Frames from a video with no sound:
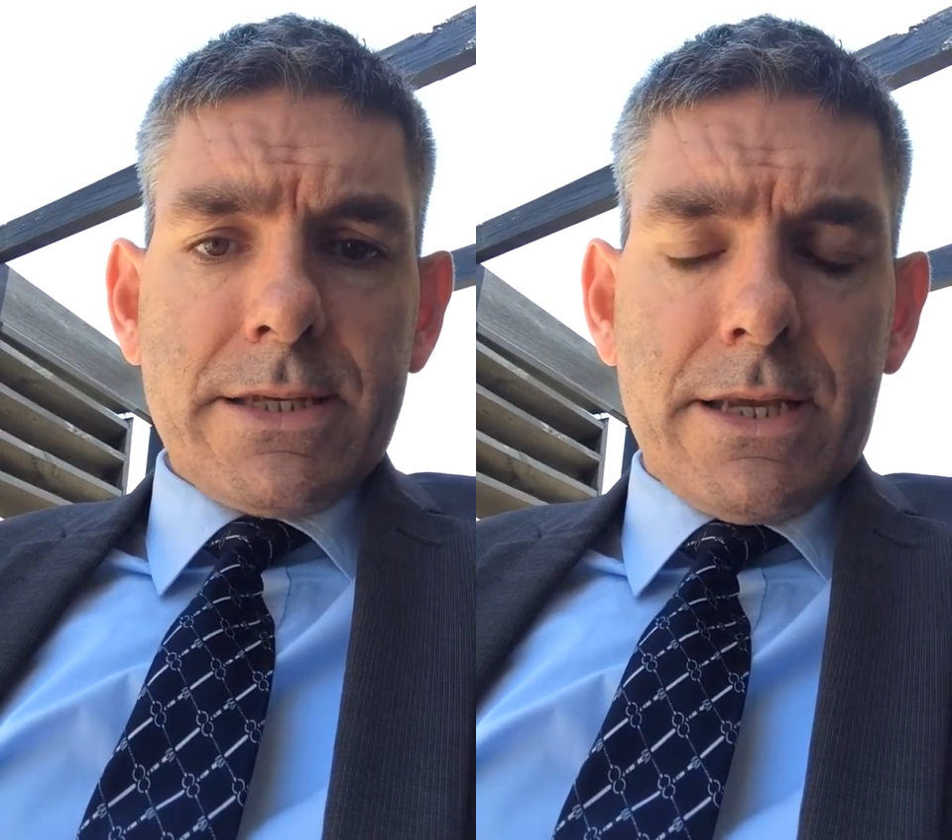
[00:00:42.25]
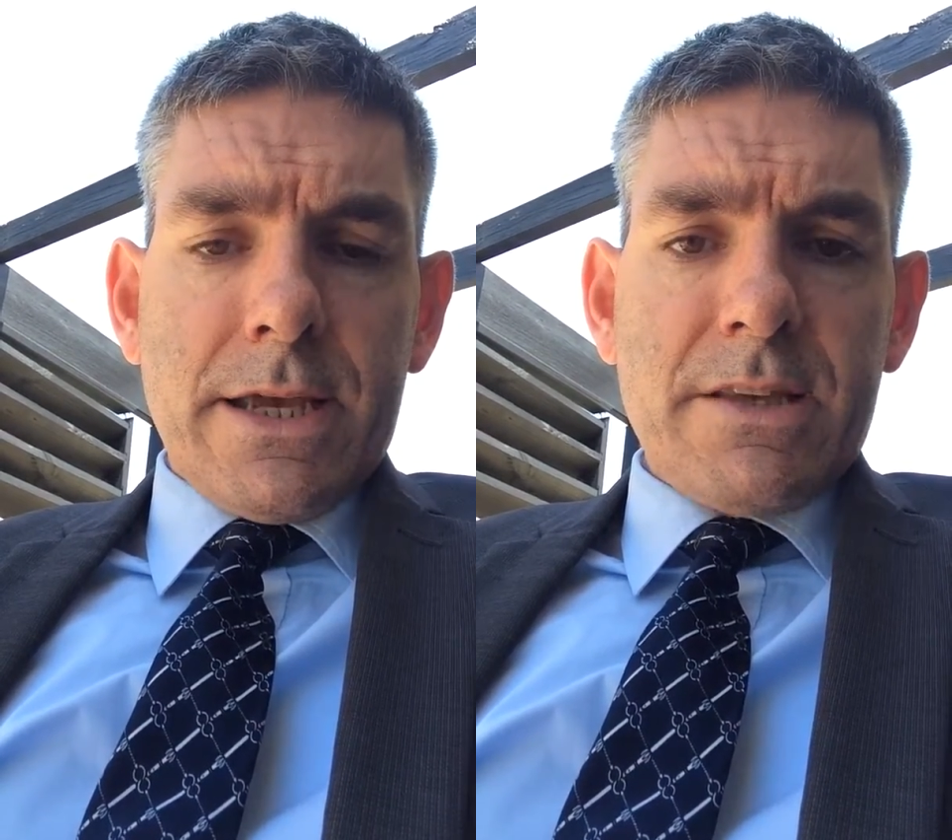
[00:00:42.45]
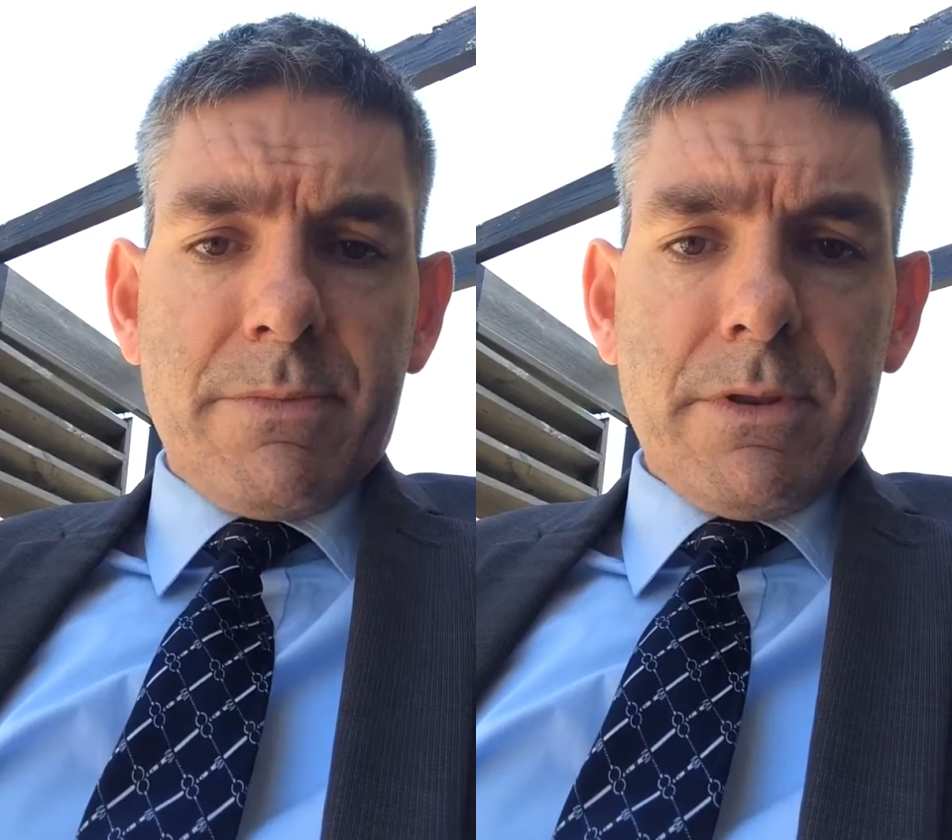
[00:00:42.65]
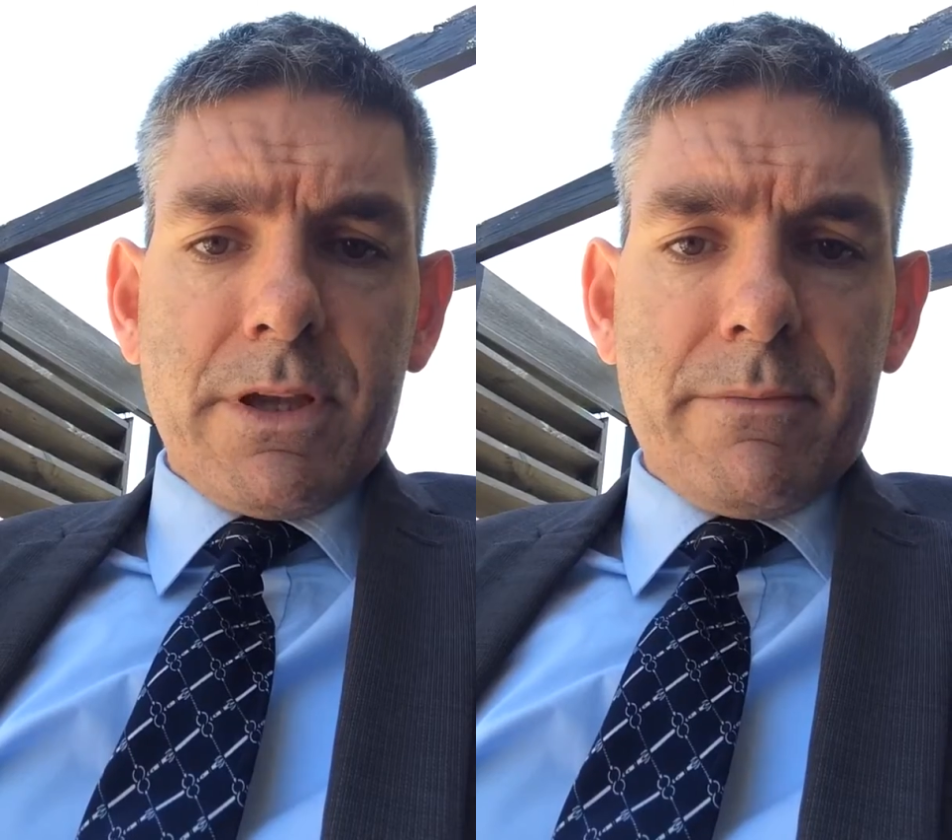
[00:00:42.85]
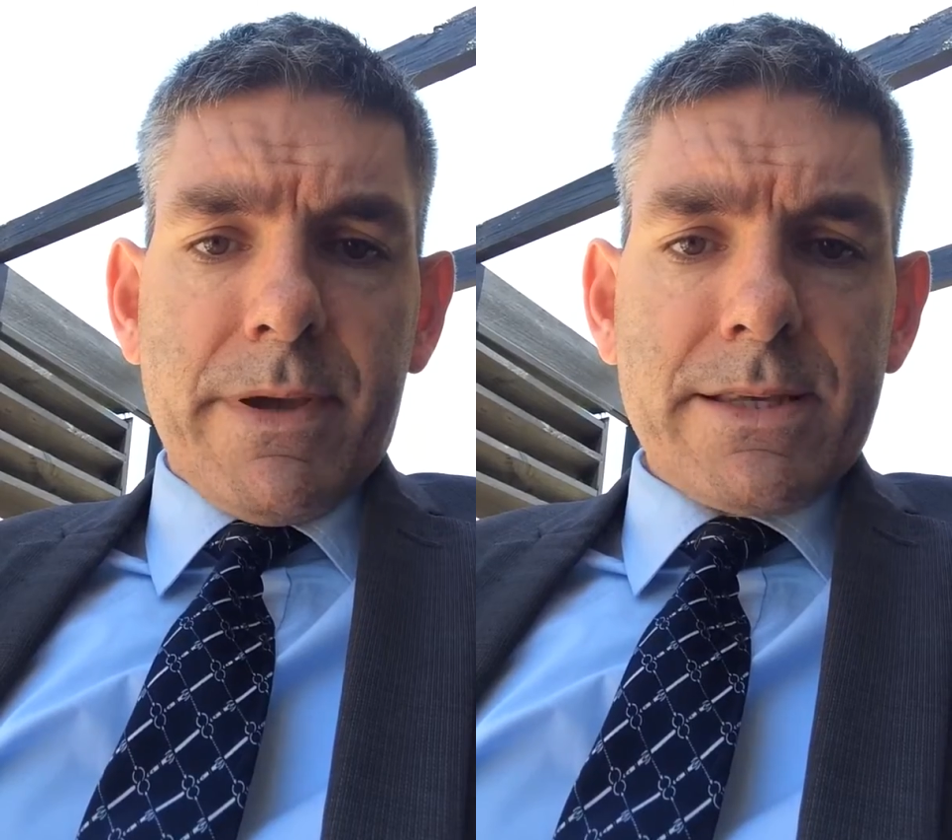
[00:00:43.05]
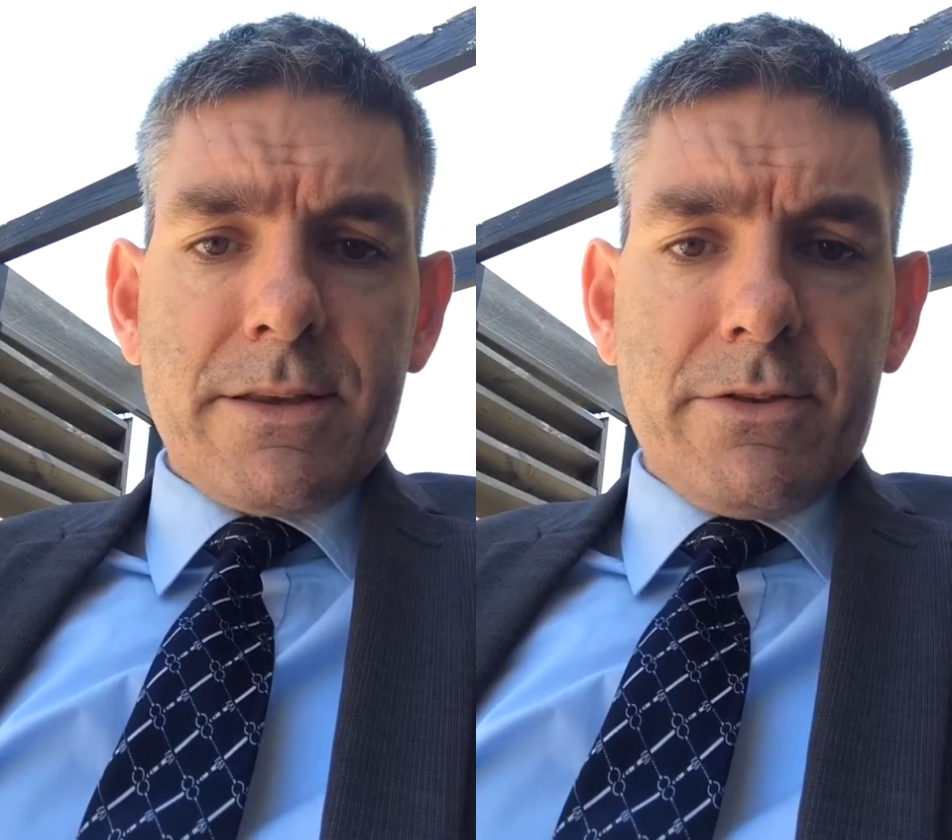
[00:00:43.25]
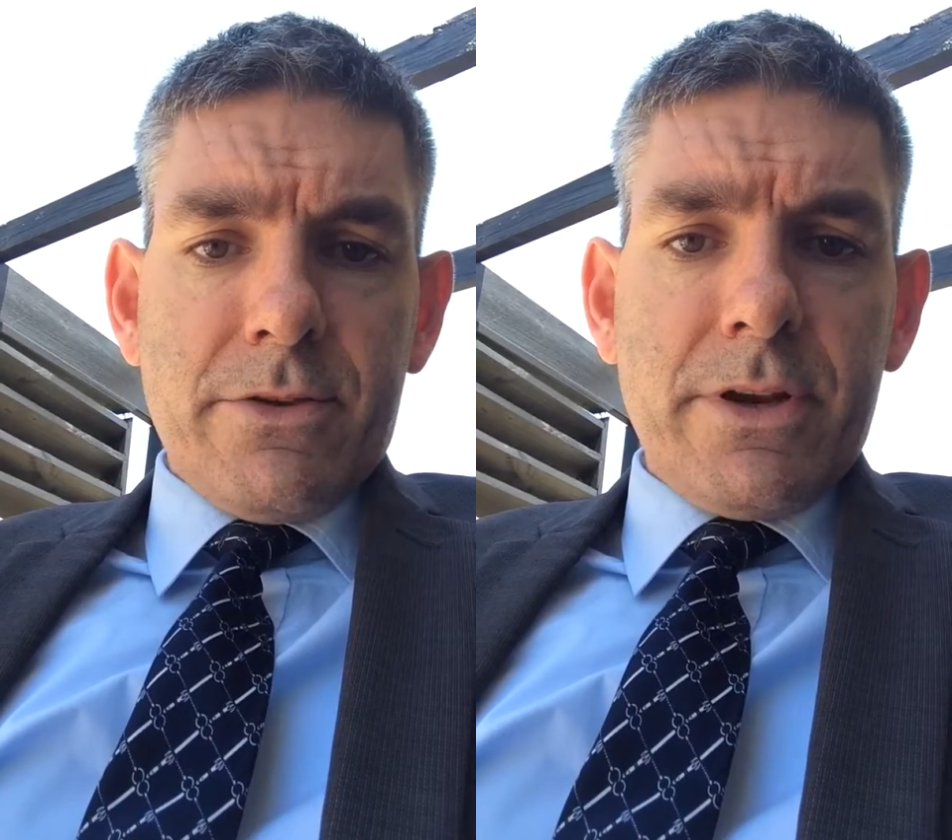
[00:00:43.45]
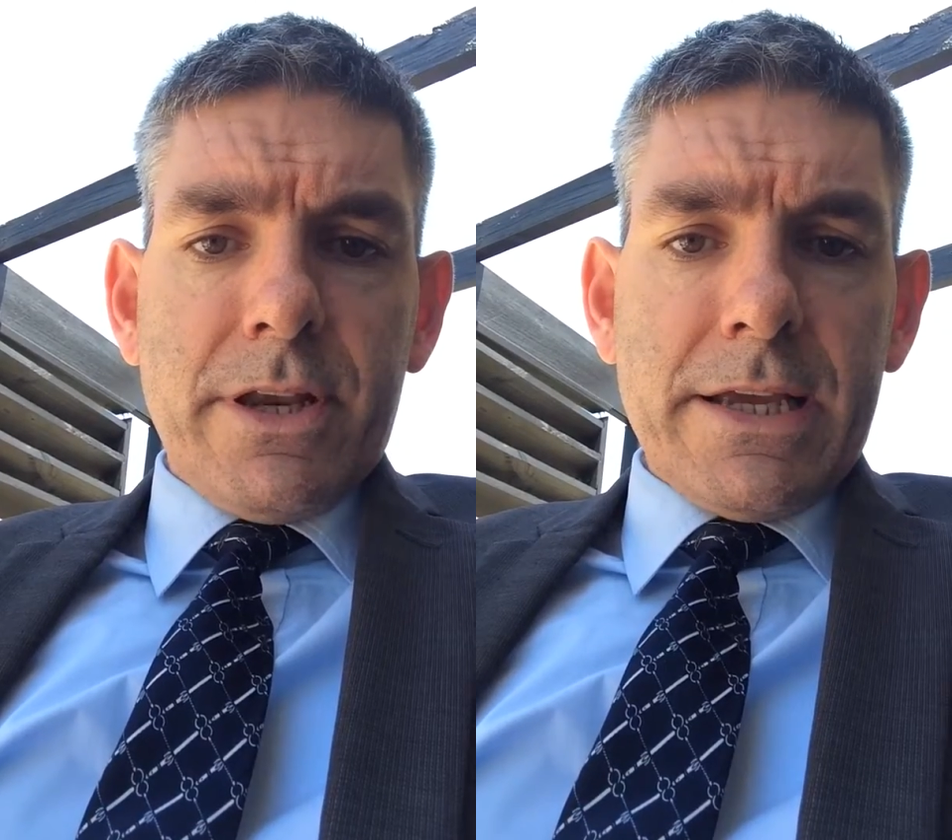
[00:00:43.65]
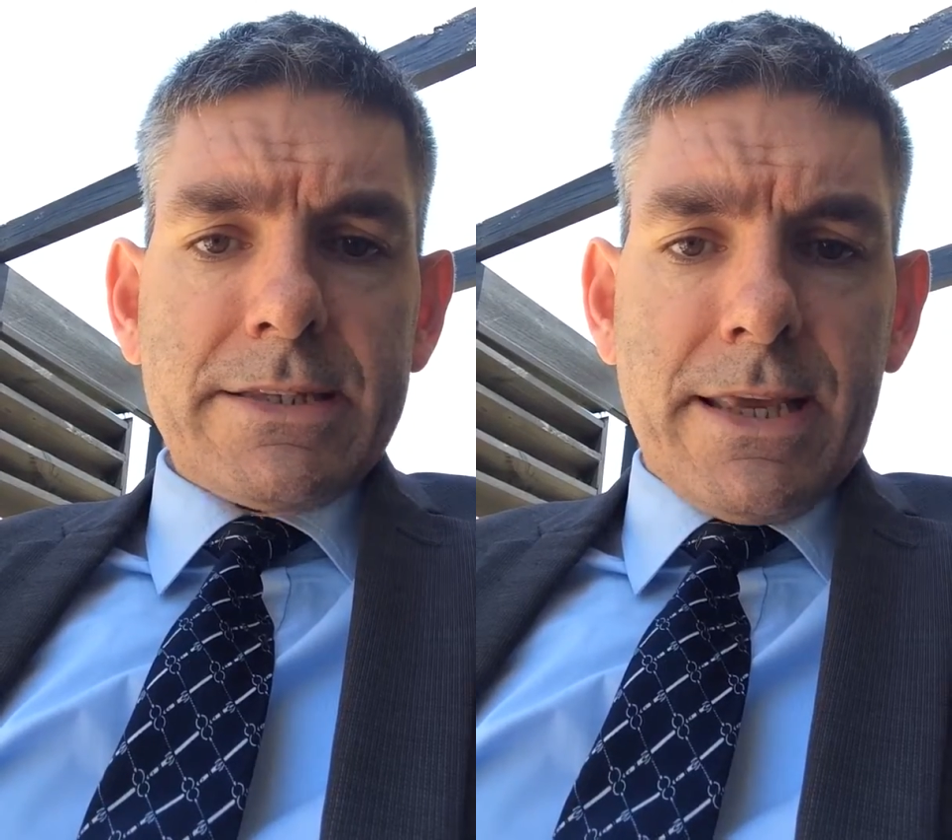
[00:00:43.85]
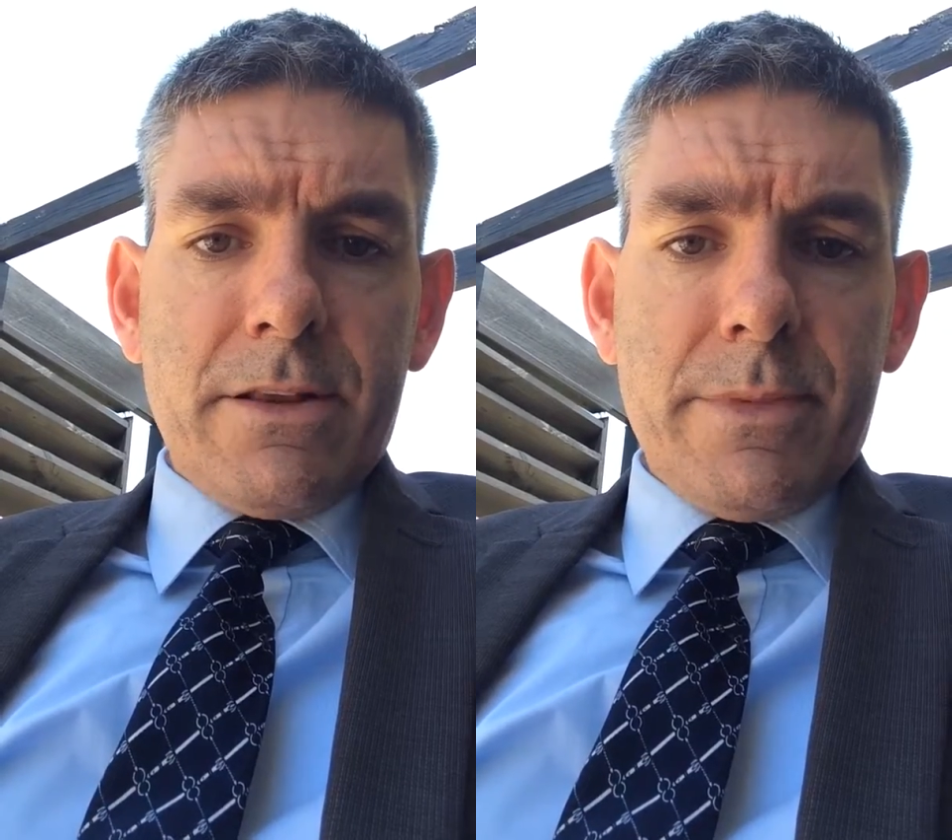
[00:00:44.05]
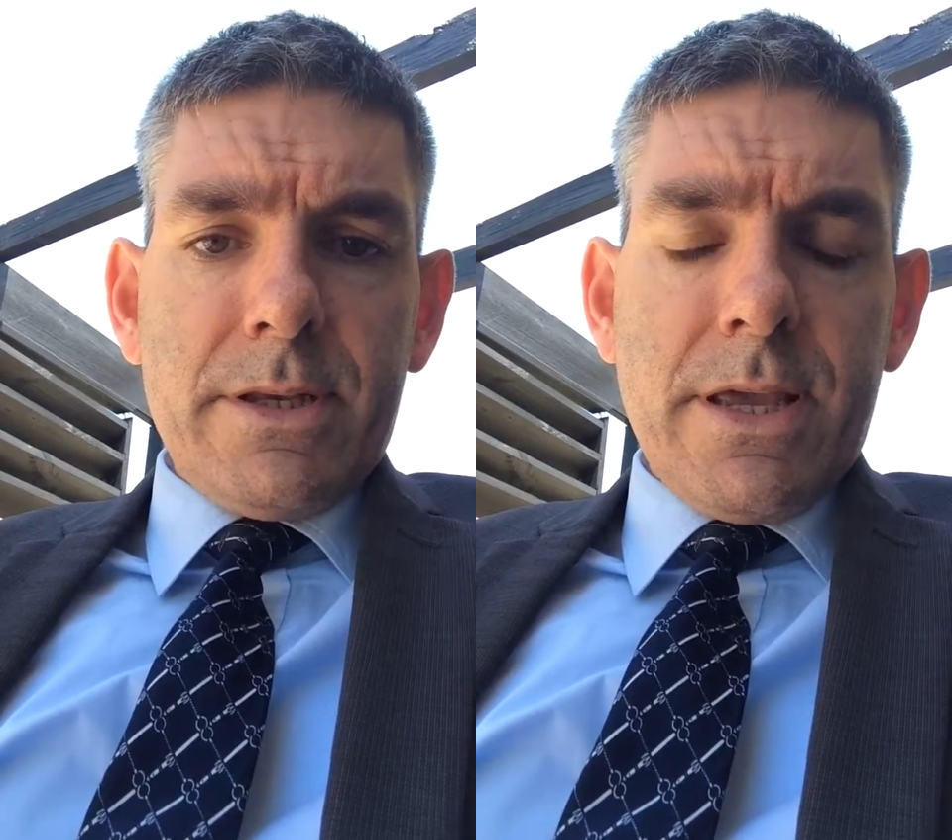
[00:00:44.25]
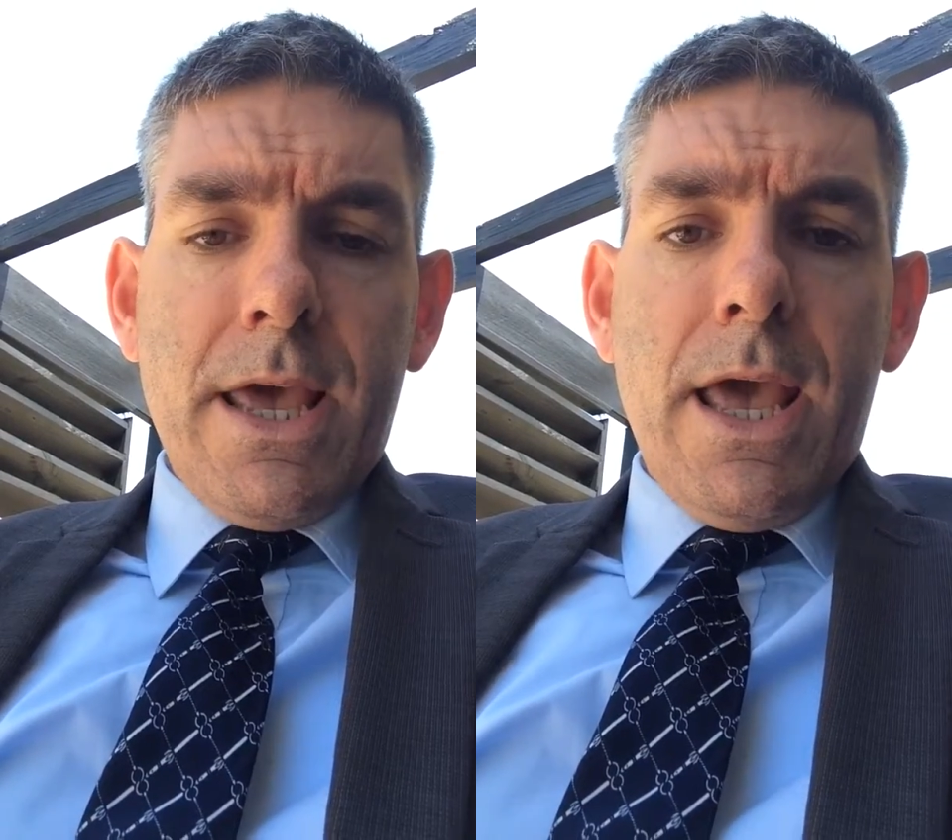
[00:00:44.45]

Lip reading: 10 days billing and pest, and 30 days settlement.